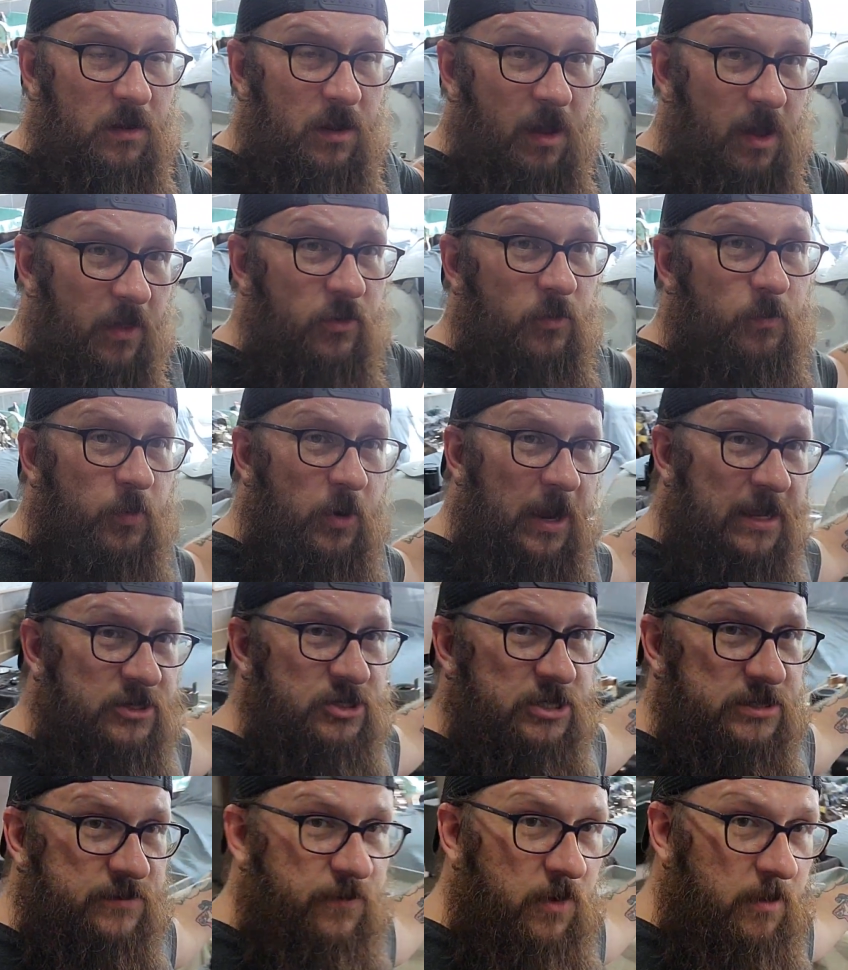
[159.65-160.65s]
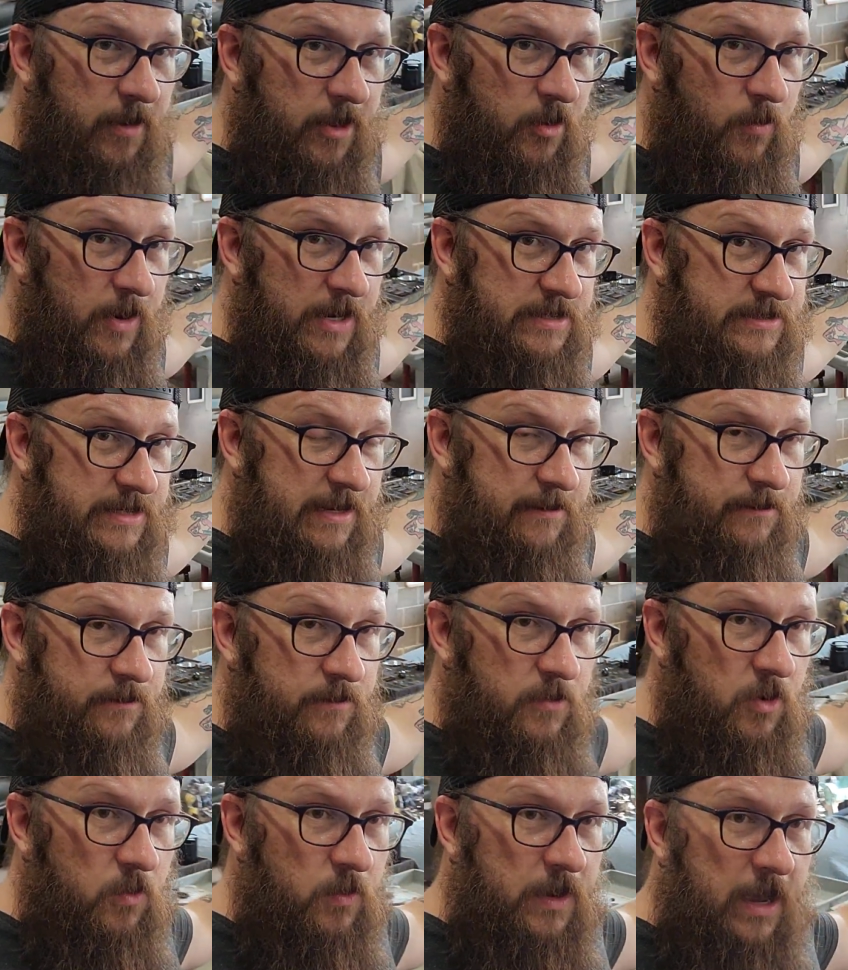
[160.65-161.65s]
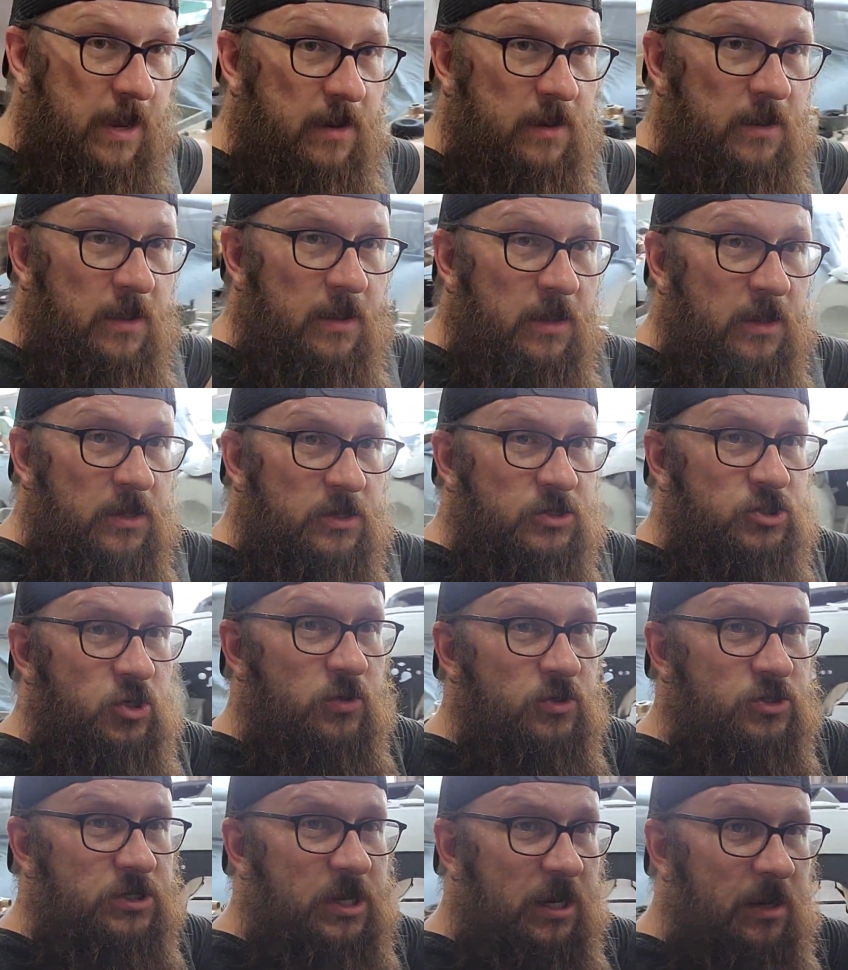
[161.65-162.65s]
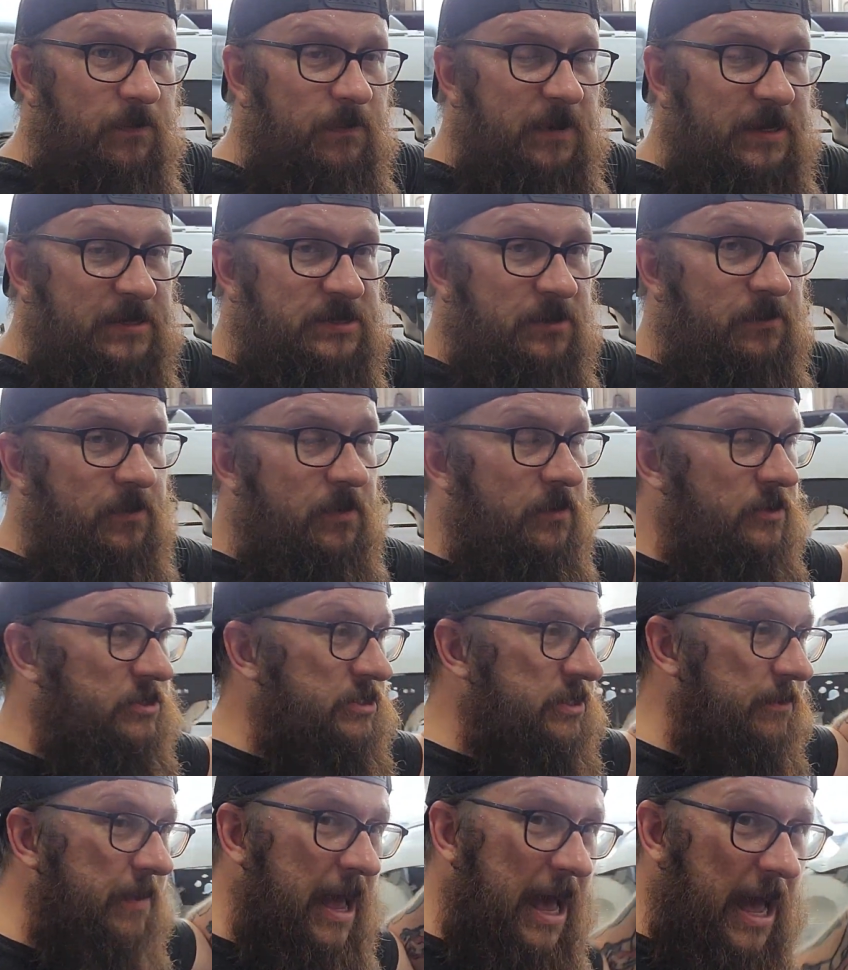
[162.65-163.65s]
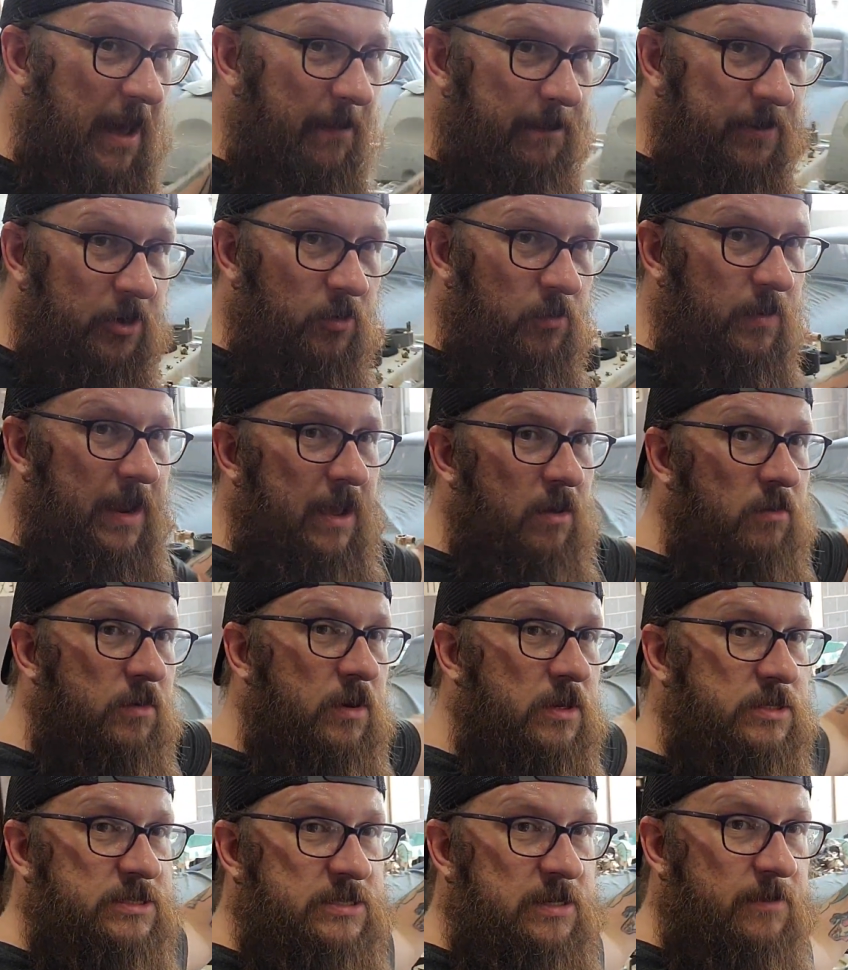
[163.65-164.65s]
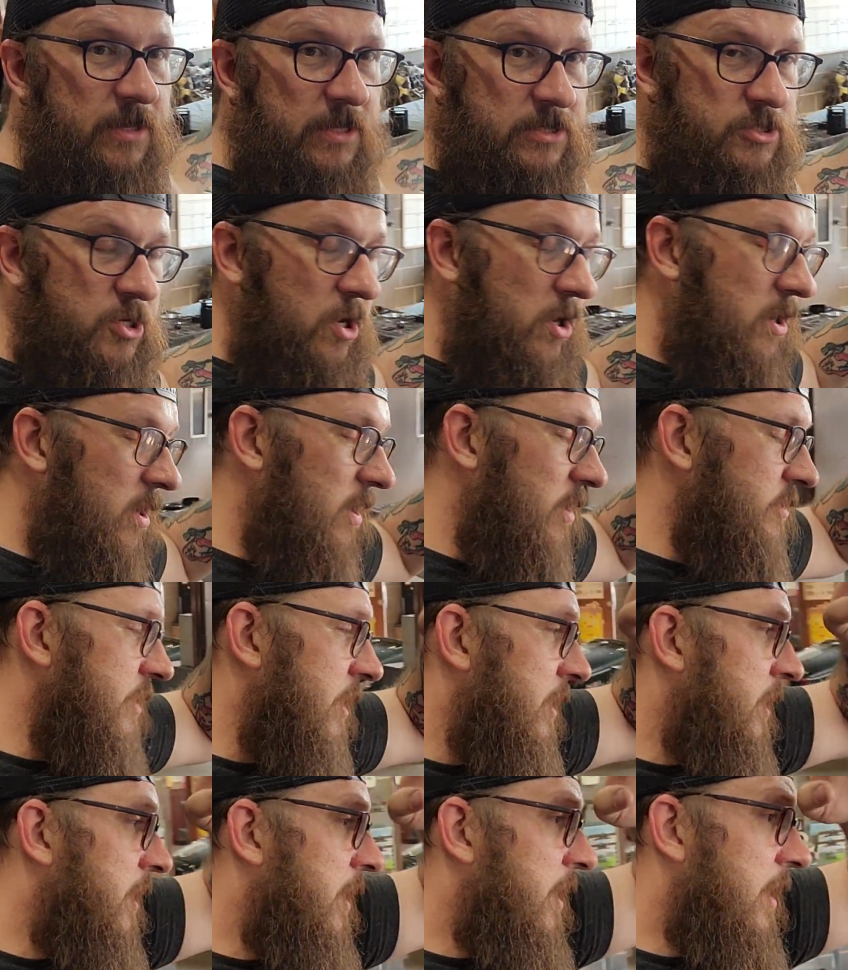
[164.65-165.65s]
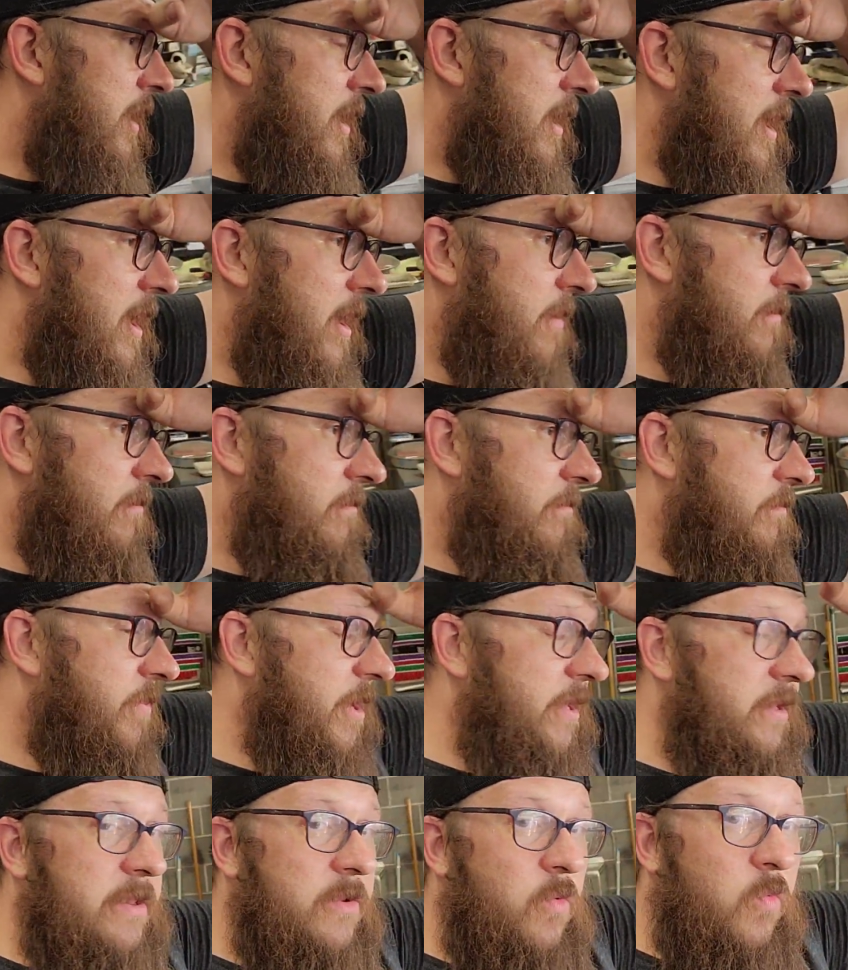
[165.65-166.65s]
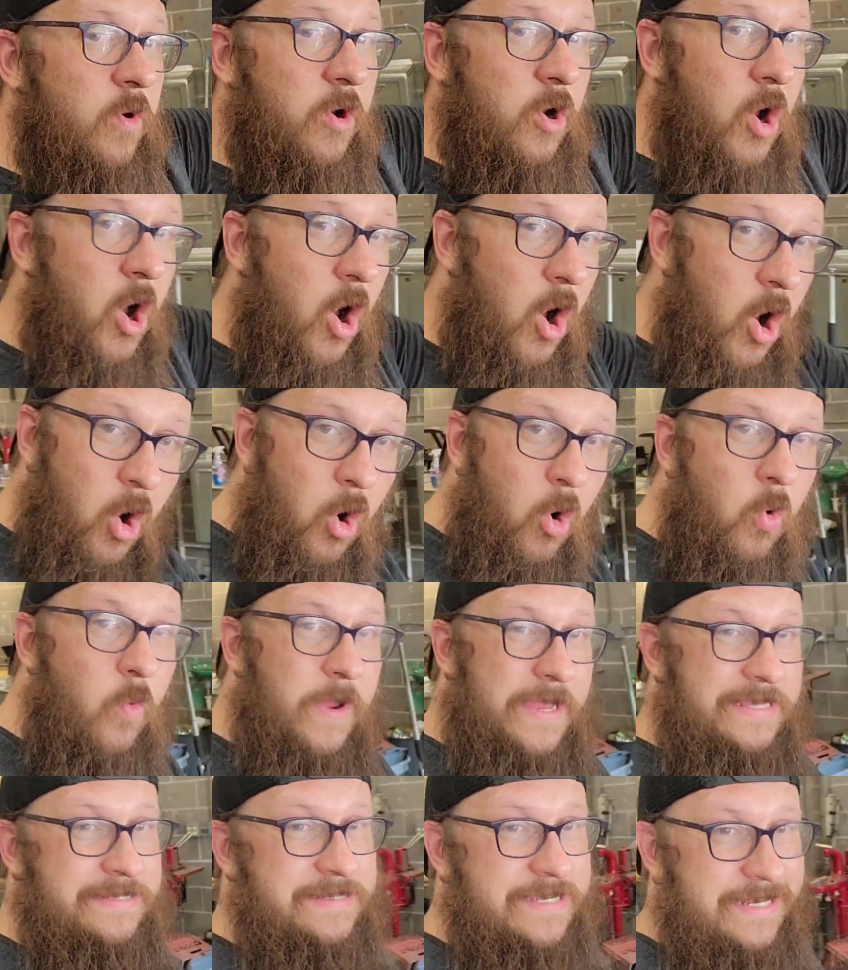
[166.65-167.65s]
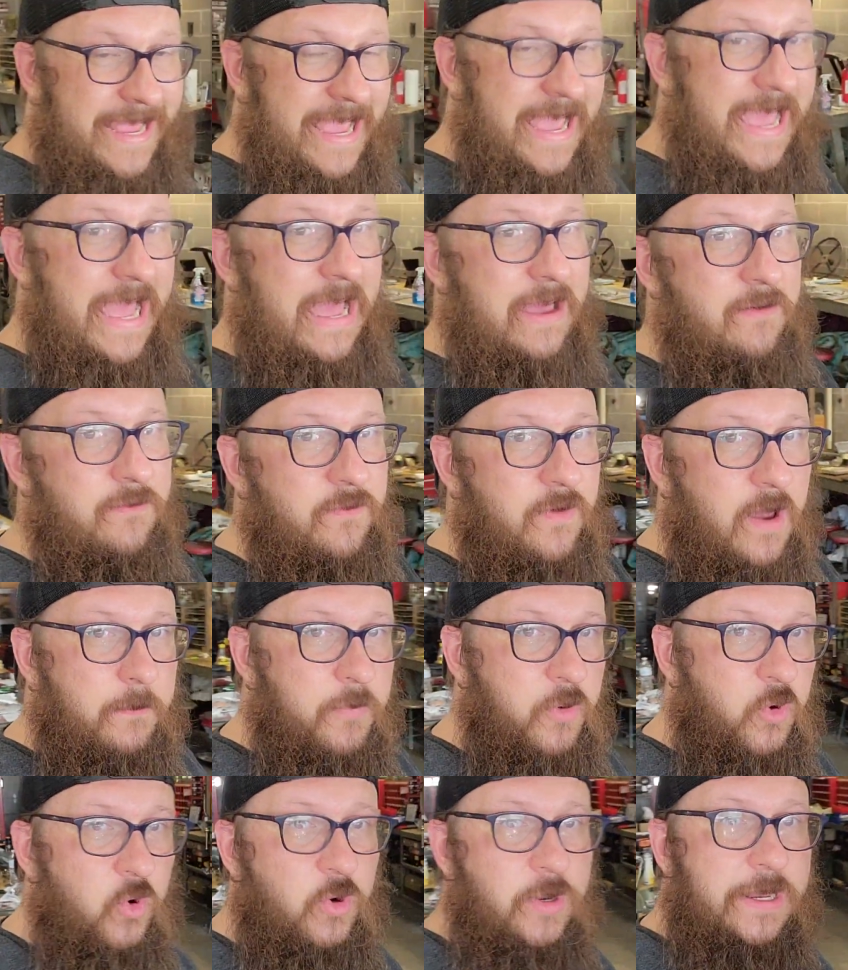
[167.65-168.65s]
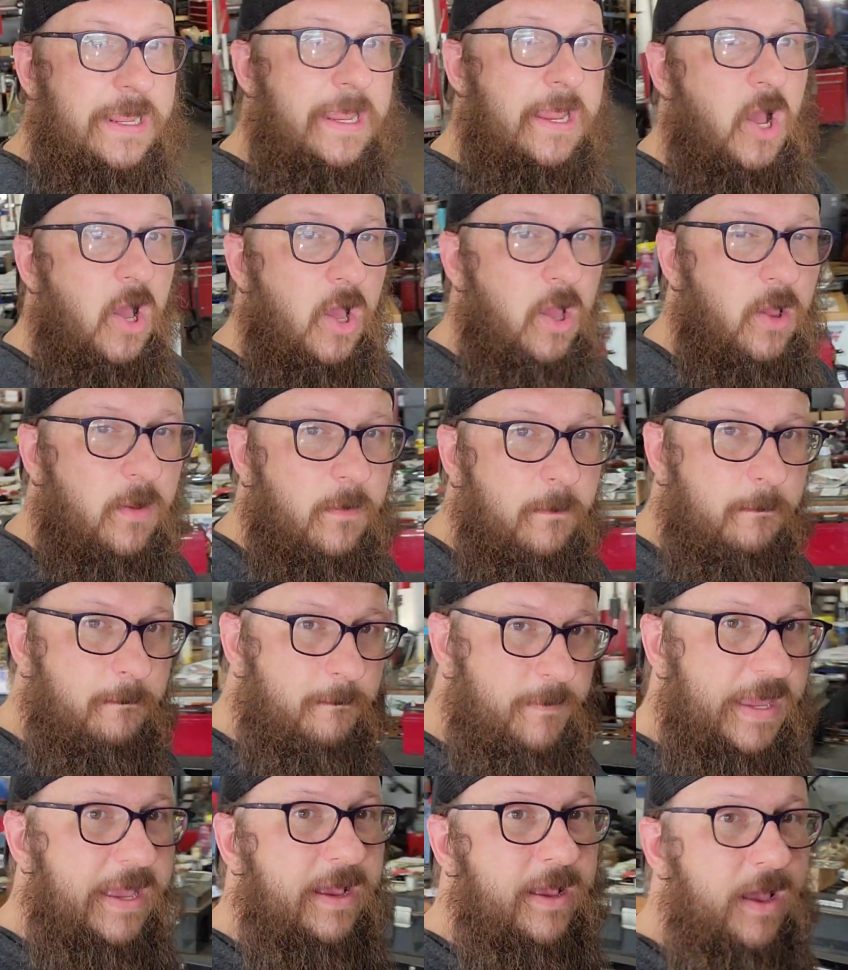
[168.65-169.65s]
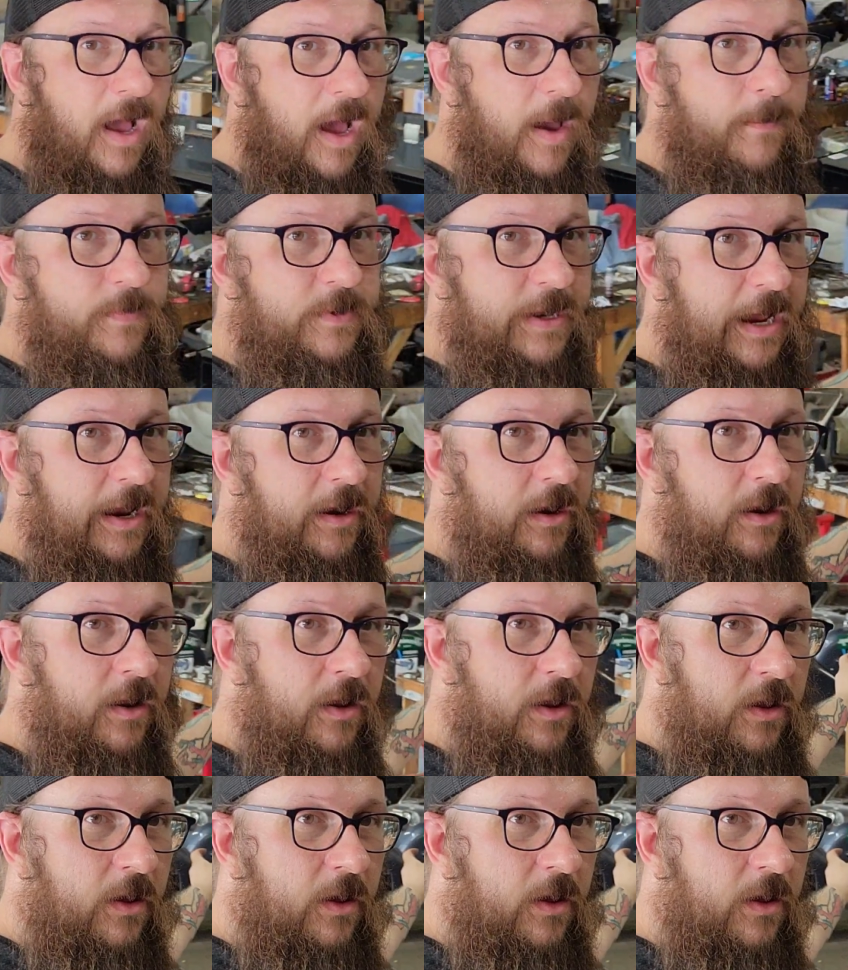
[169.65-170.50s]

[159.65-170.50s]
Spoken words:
other projects fall by the wayside, okay? So there's going to be some hopping around on some of these cars, but we're always going to have a pretty big update